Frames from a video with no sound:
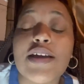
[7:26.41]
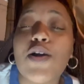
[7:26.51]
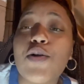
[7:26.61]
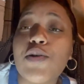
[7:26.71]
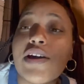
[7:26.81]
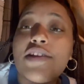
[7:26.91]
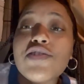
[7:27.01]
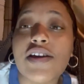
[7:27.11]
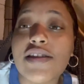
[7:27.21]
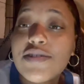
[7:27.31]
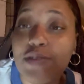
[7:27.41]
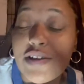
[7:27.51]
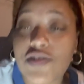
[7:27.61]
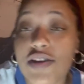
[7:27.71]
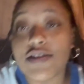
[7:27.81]
oh, you gotta try this, you gotta
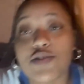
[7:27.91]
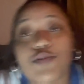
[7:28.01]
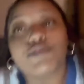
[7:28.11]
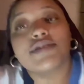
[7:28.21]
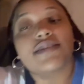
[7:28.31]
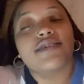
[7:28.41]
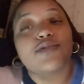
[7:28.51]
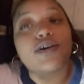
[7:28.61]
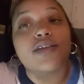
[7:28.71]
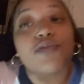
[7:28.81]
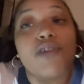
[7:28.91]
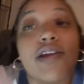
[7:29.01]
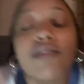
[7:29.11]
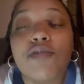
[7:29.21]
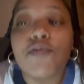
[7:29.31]
try this, you missed this, you got the right,
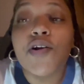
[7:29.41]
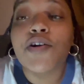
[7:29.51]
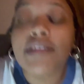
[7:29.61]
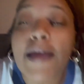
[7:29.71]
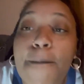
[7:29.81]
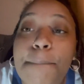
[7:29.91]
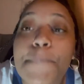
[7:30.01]
wrong thing.